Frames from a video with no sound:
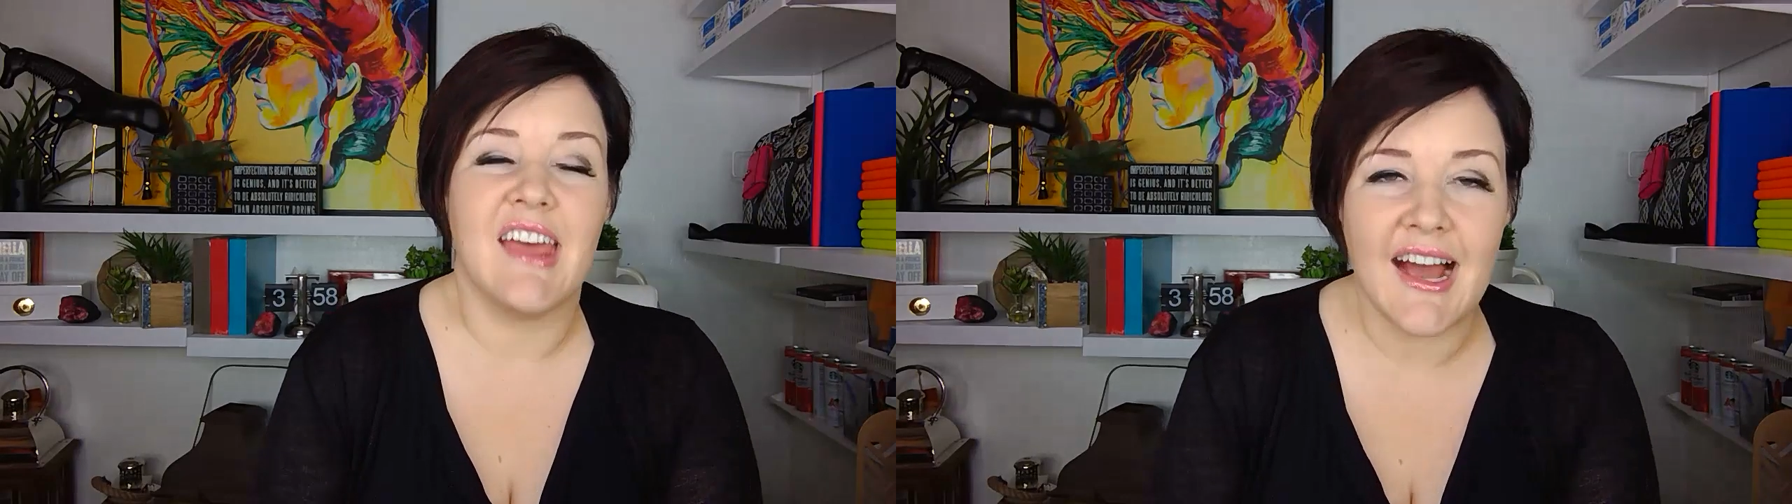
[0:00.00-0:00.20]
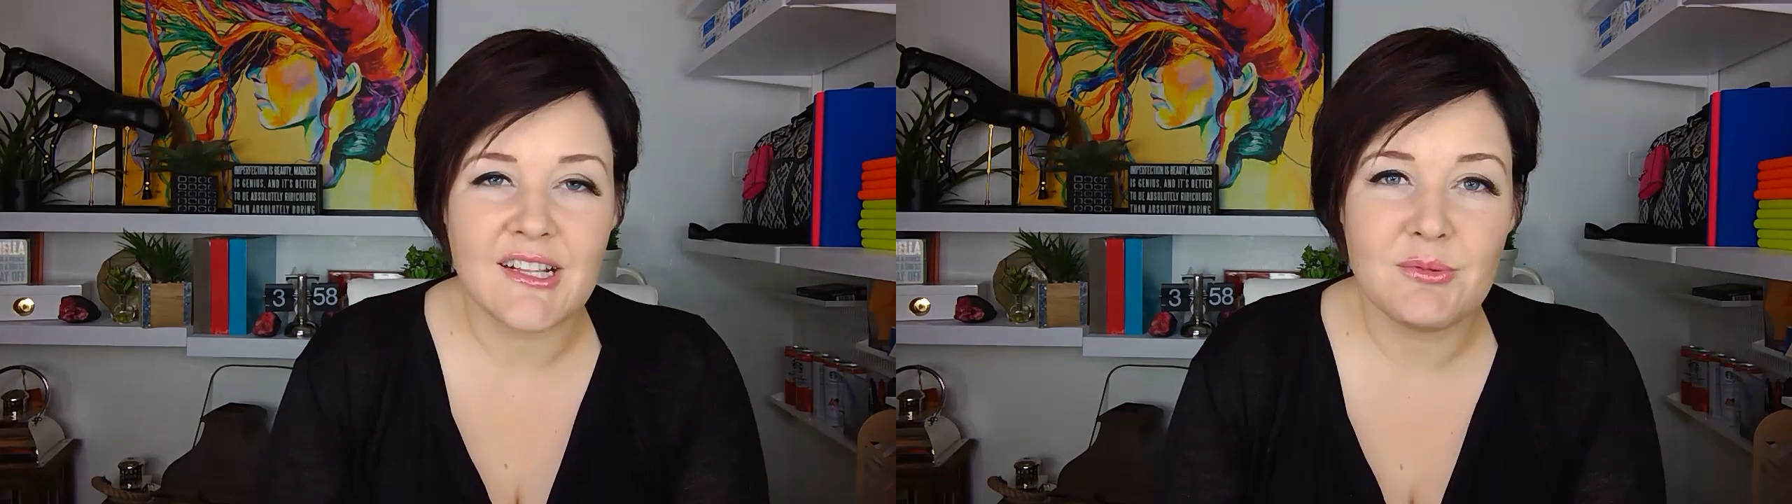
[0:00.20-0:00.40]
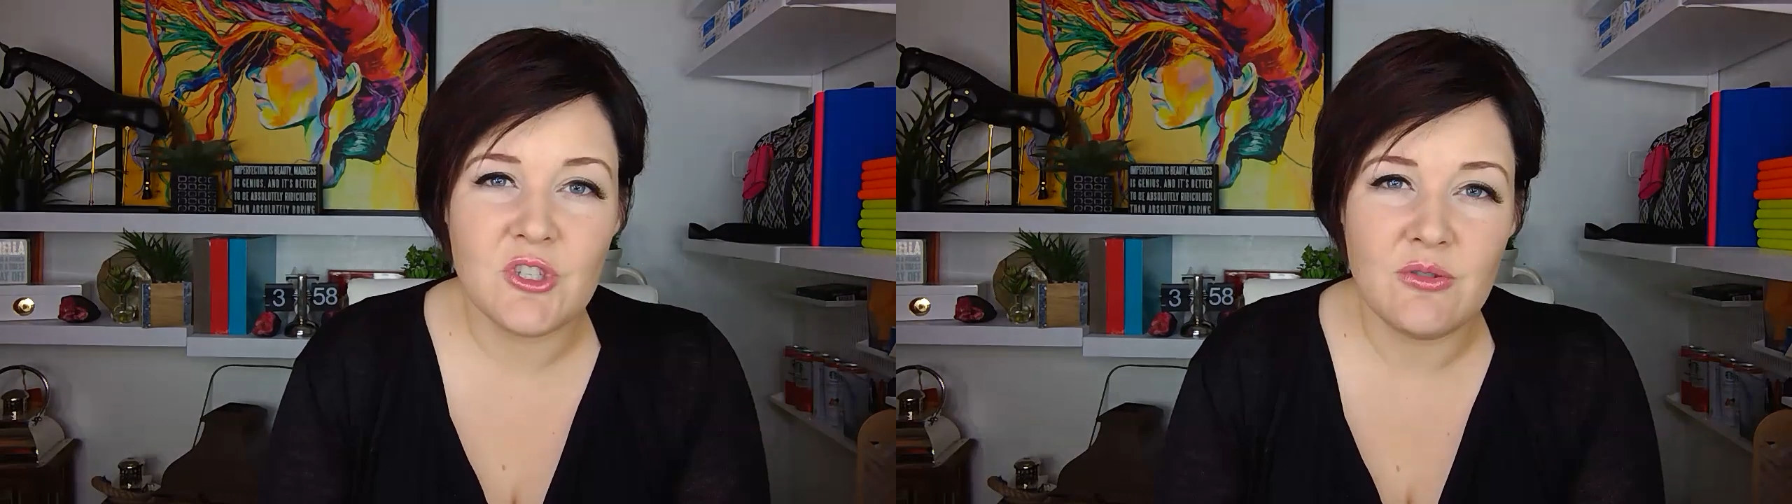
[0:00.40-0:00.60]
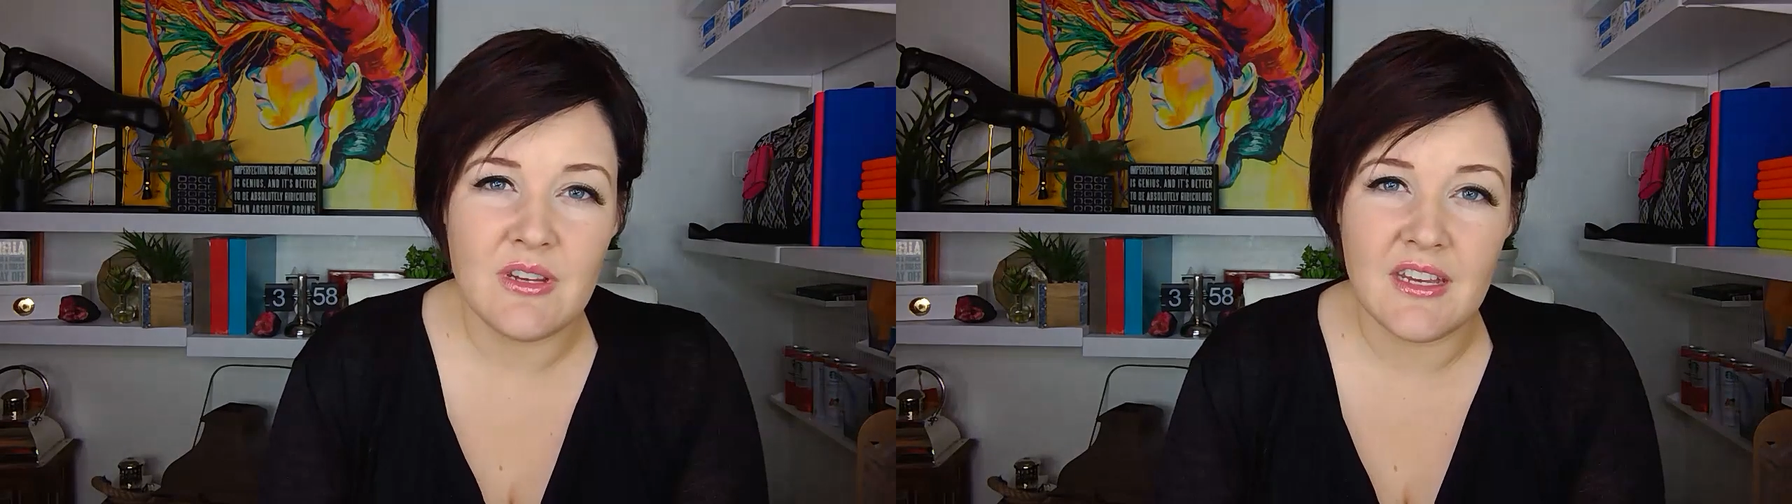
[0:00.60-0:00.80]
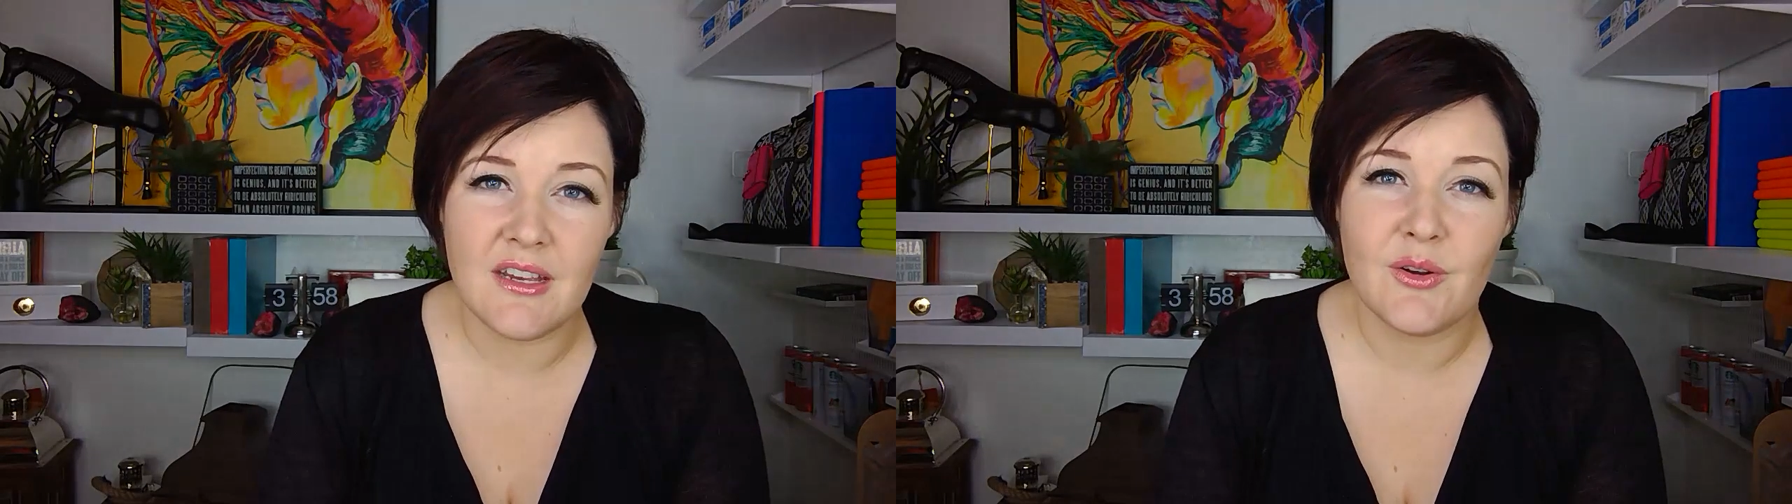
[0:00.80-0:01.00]
And that's
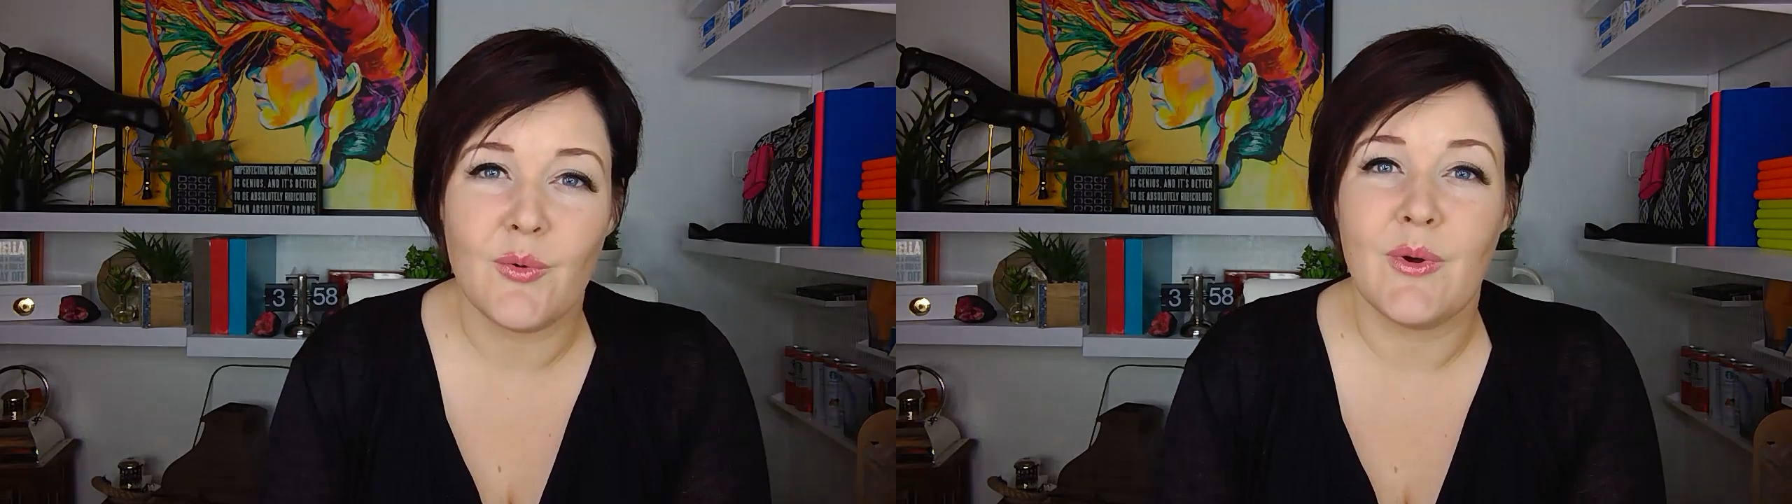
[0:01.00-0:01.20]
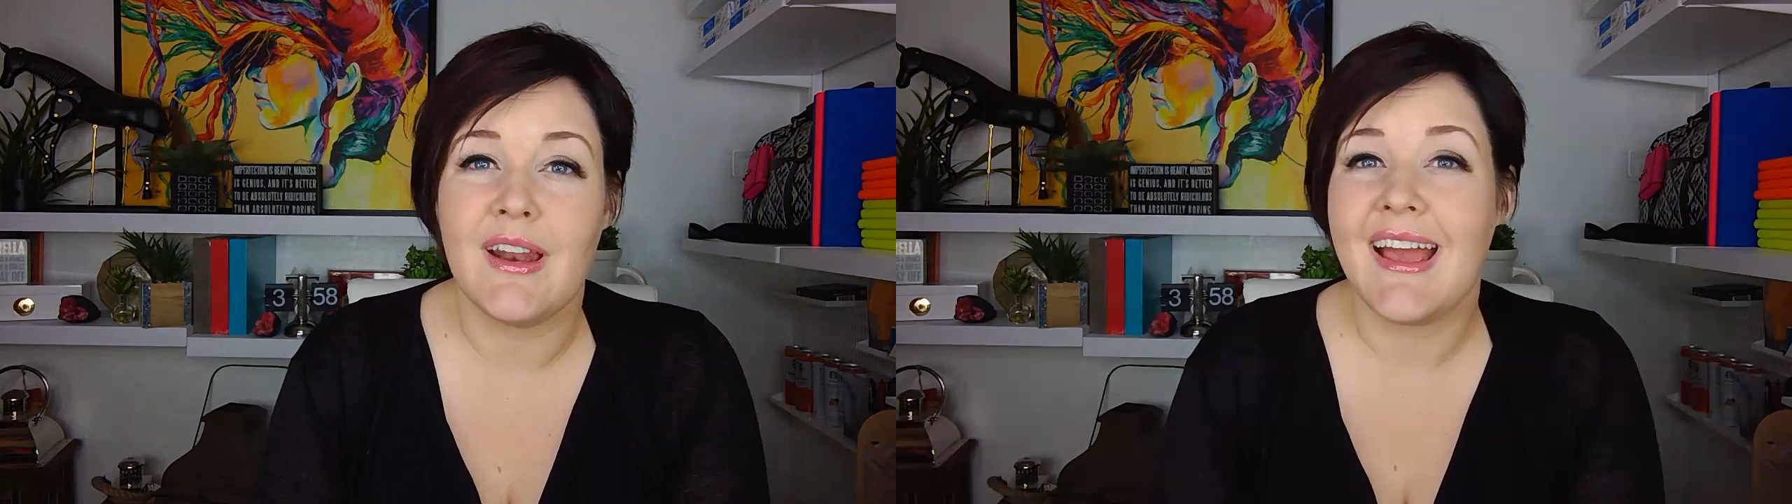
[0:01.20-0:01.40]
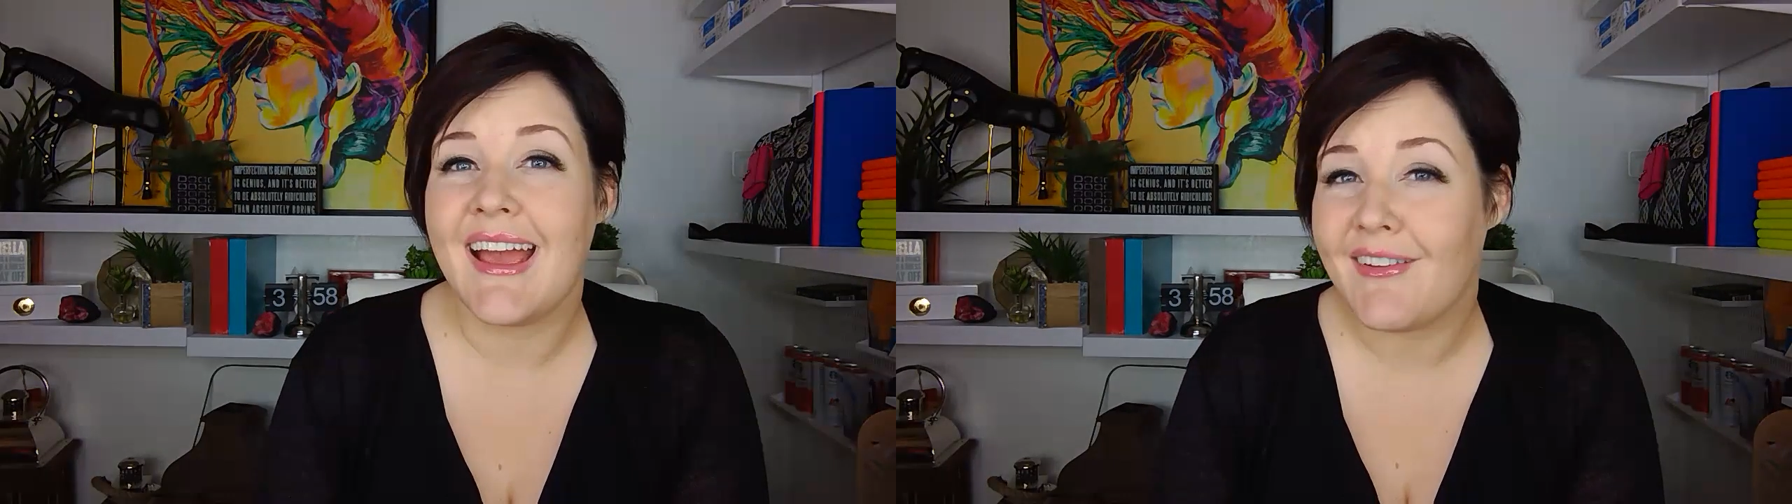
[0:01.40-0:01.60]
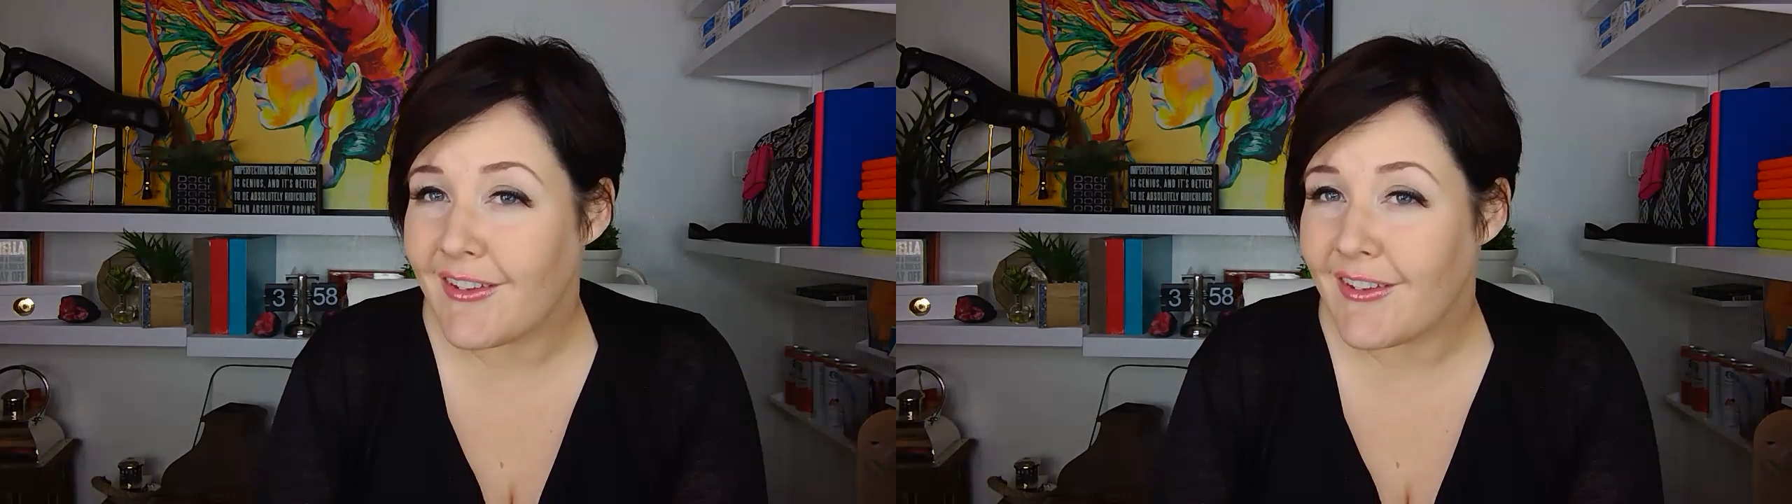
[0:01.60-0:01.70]
what you need when